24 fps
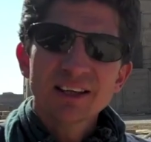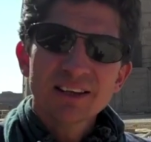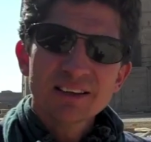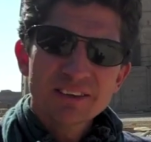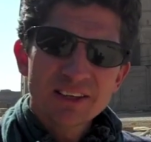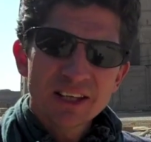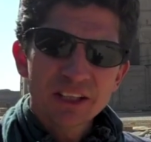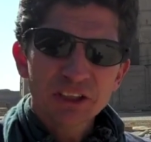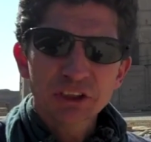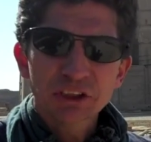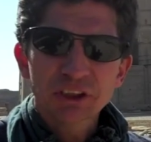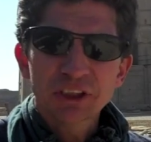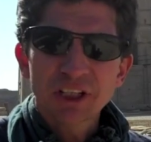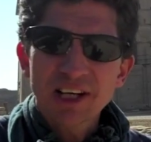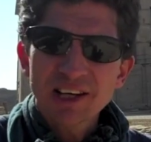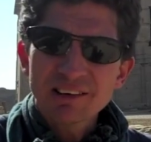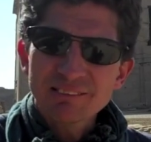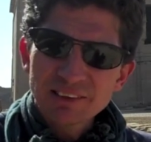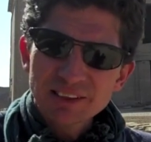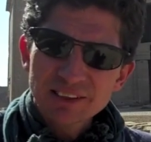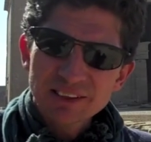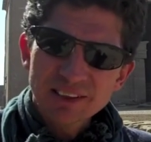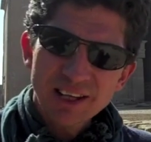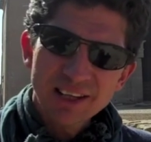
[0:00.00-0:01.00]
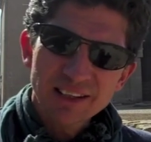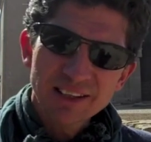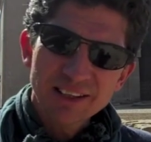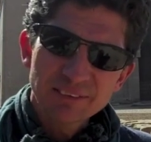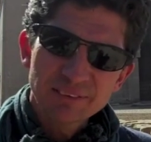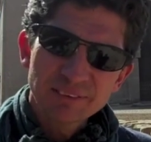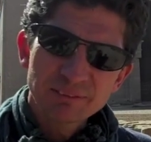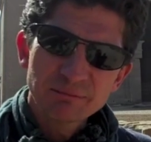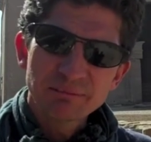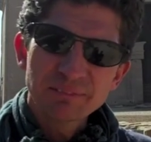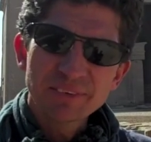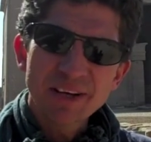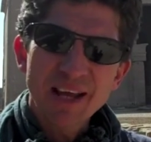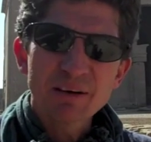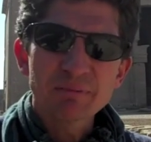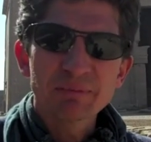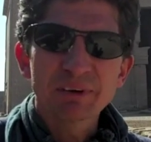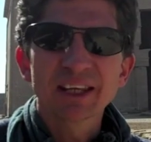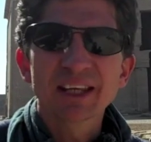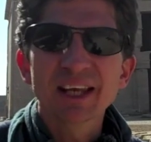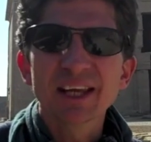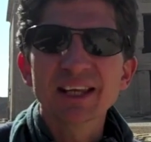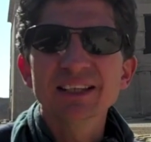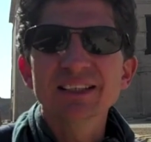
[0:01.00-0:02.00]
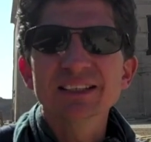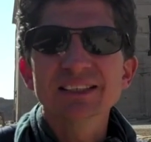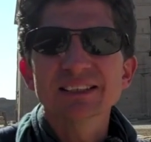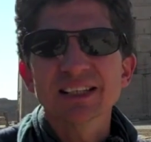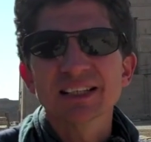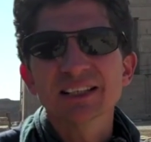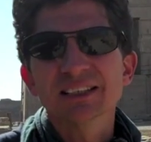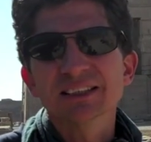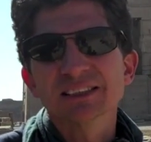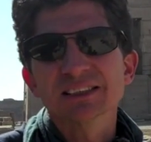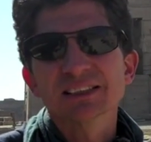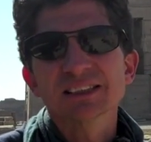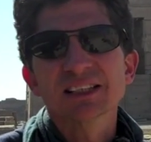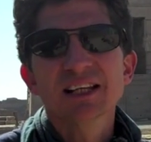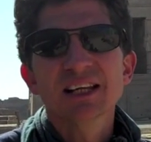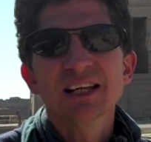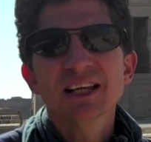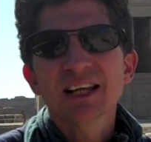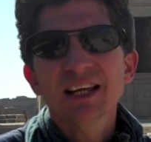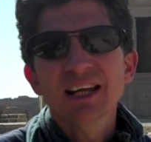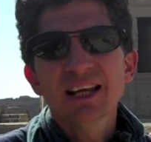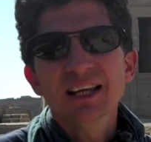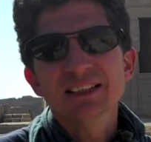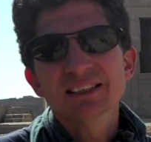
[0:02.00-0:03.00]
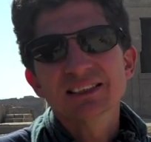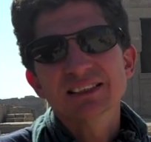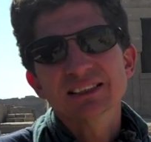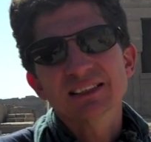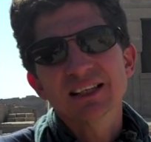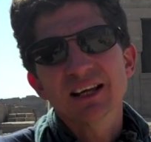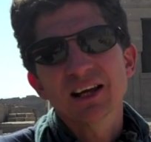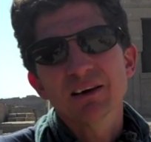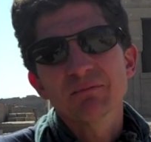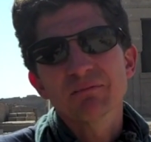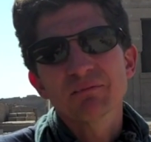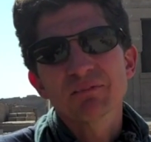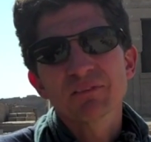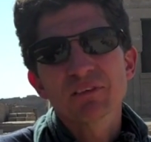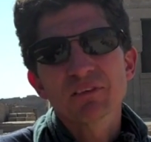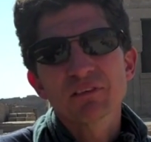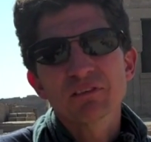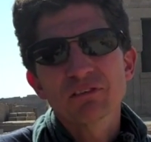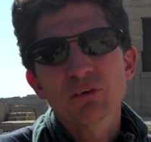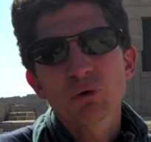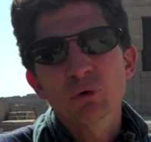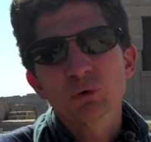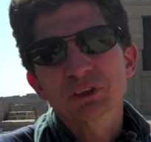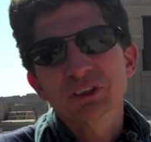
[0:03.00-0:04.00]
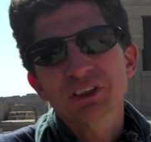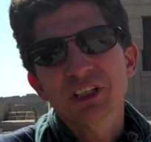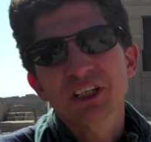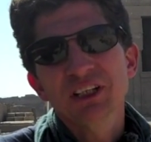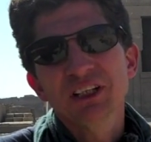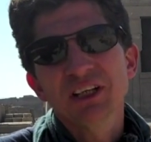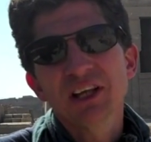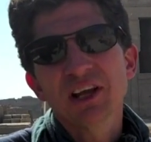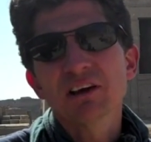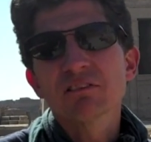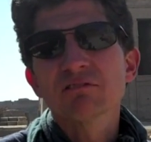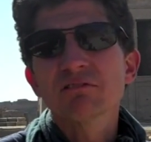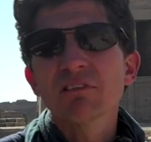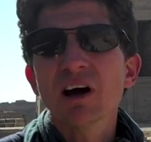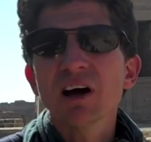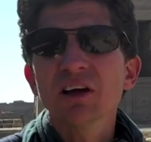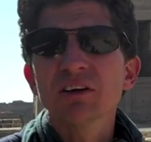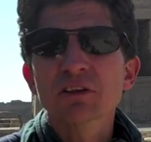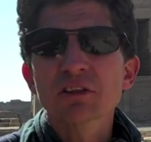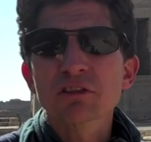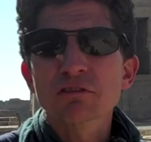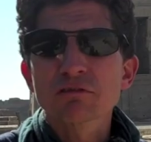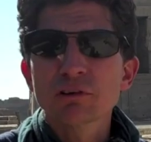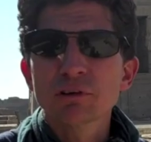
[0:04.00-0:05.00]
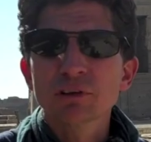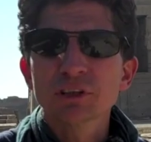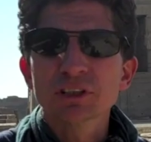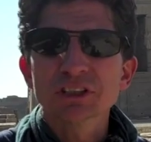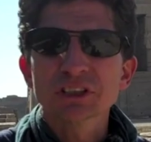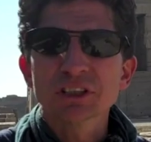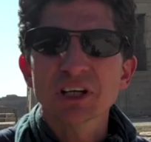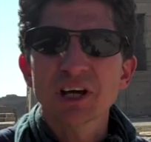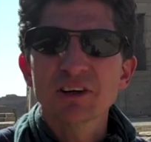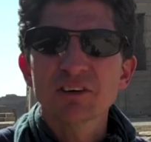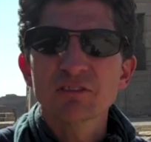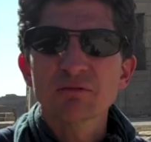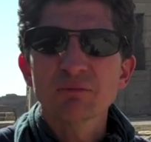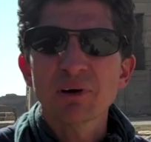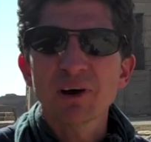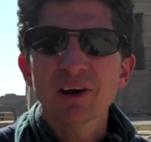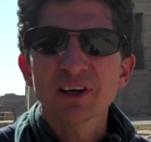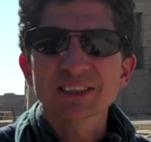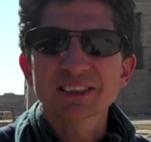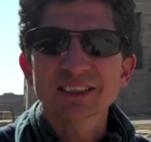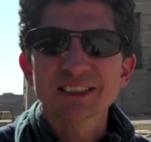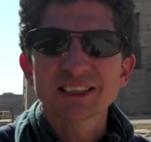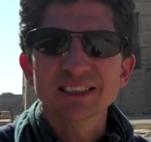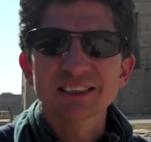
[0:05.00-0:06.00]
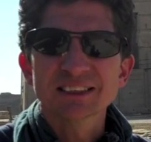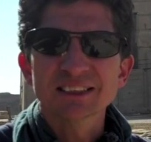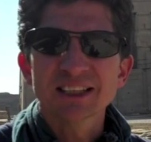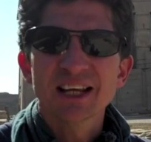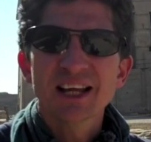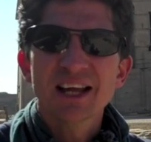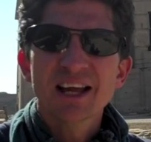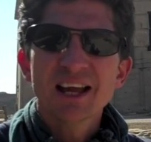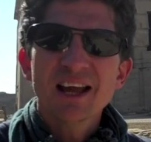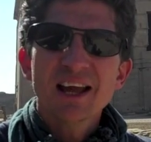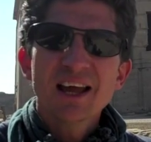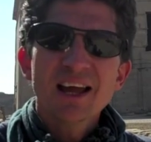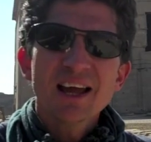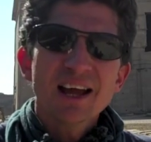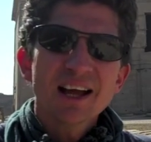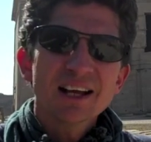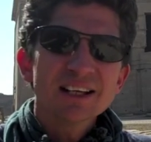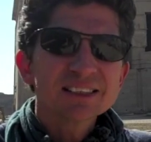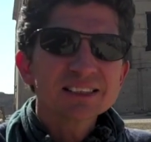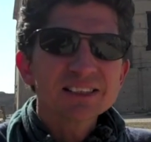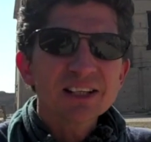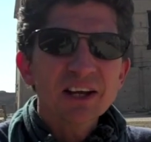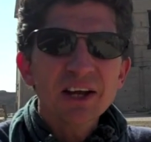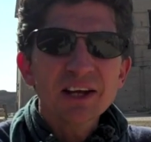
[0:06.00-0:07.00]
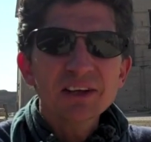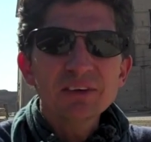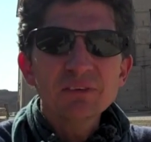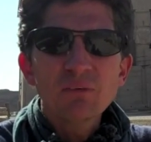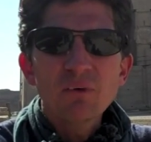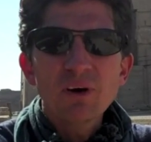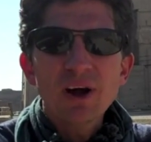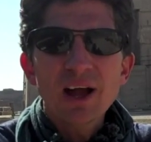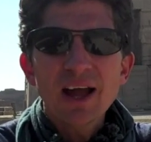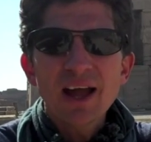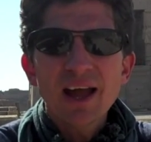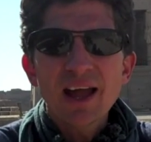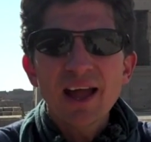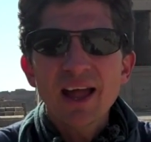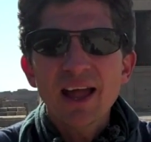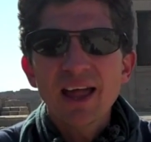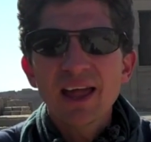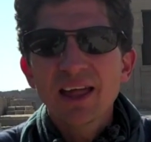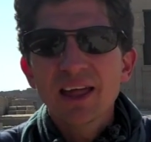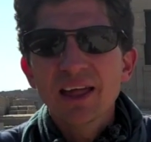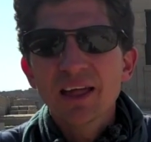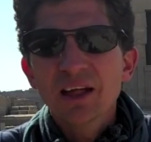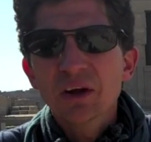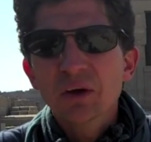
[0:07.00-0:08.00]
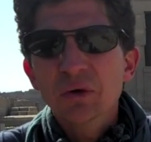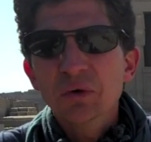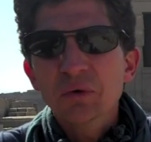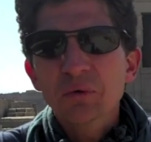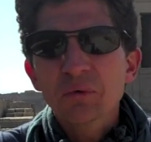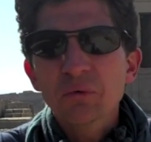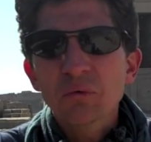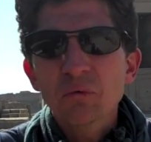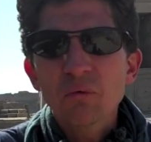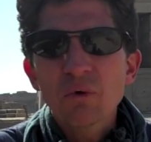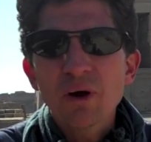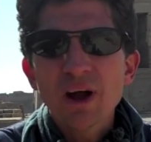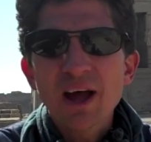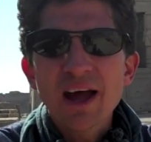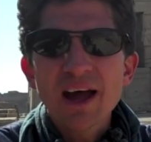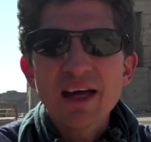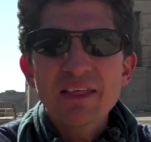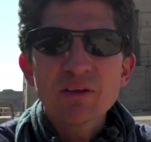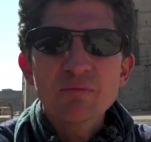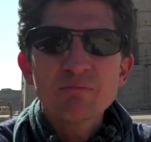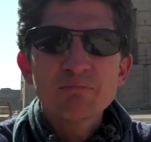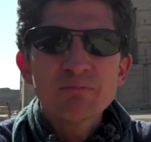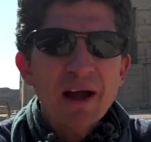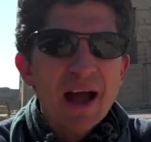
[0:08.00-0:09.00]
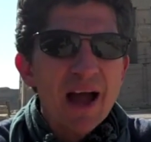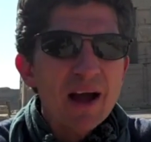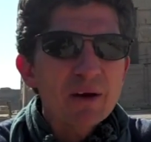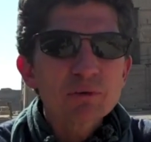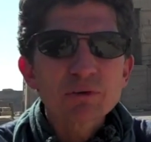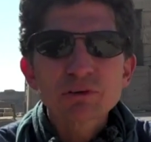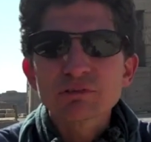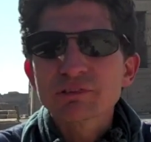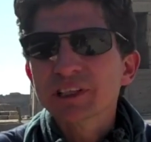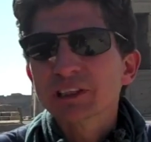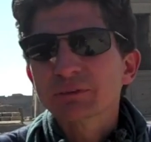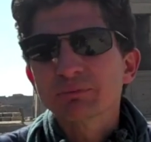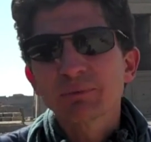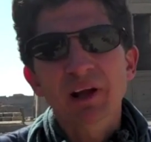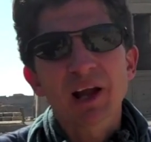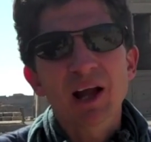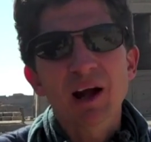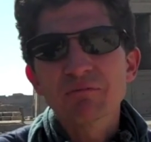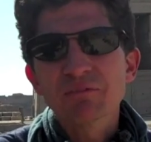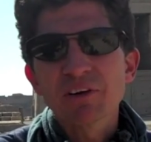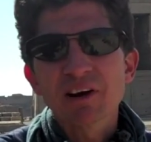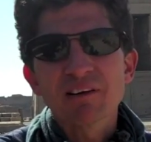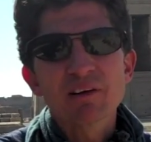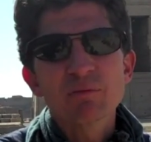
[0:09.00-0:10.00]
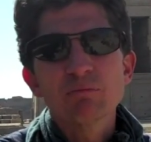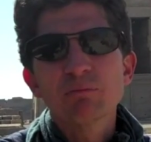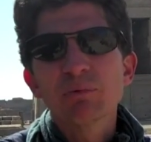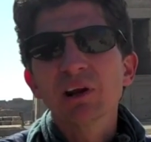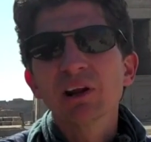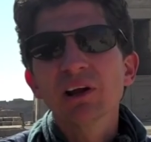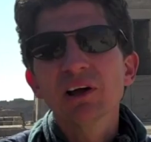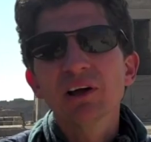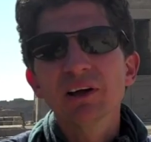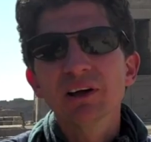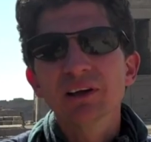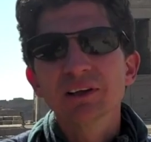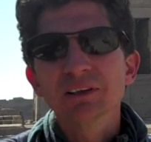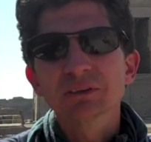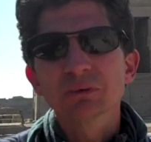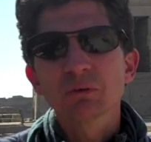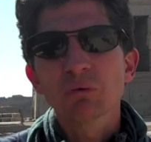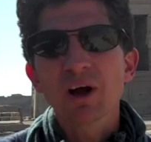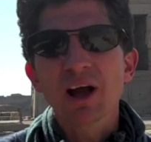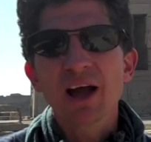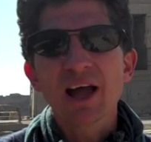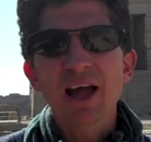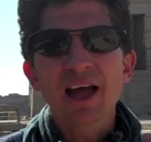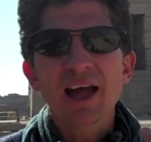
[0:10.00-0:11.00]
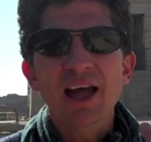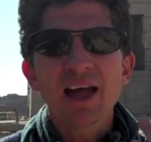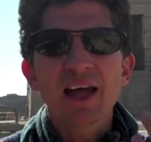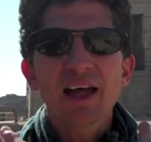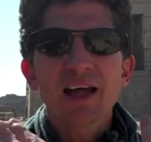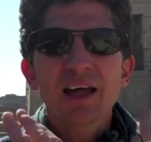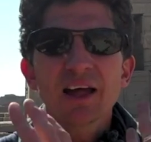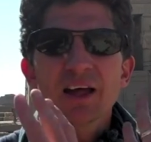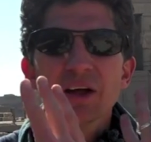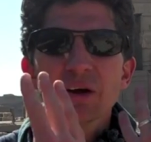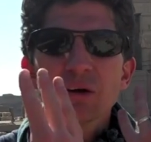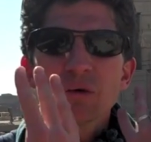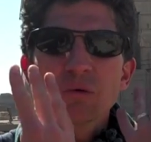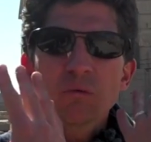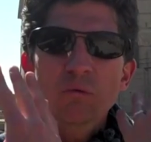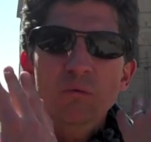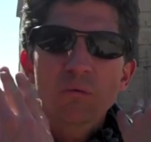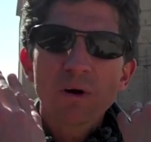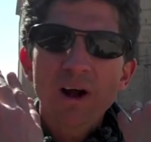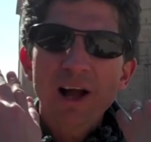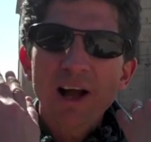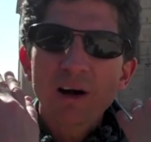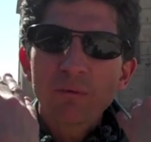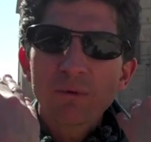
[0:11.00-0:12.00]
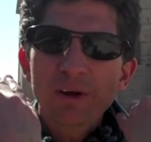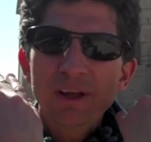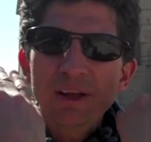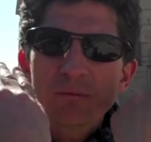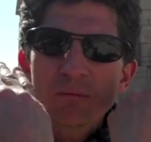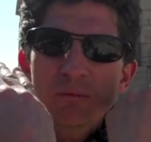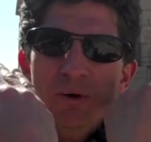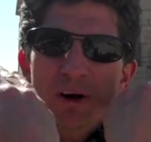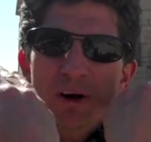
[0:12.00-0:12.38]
this year, and now begins its 14-year run through the sign of Pisces. A sign where the boundaries become very blurred, where we